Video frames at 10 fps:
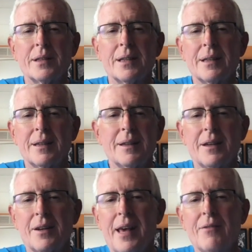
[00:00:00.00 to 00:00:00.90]
You're
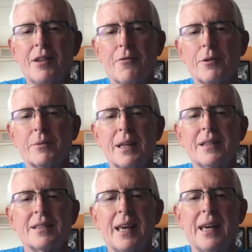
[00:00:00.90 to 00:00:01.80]
going to have different
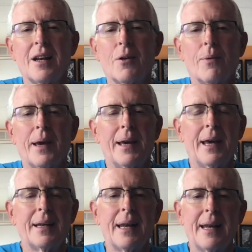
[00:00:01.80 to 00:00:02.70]
things,
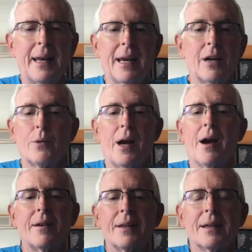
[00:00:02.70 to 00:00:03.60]
and here we
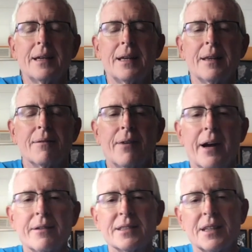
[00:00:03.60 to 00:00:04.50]
are in the
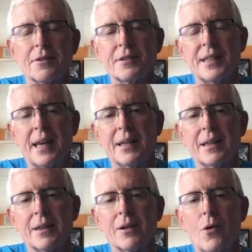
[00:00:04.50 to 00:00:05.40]
virus understanding
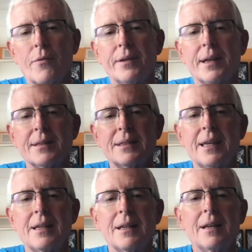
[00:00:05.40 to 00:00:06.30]
of the
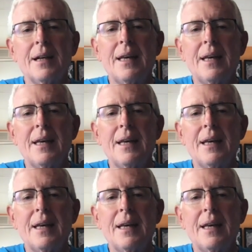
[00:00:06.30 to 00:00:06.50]
COVID-19,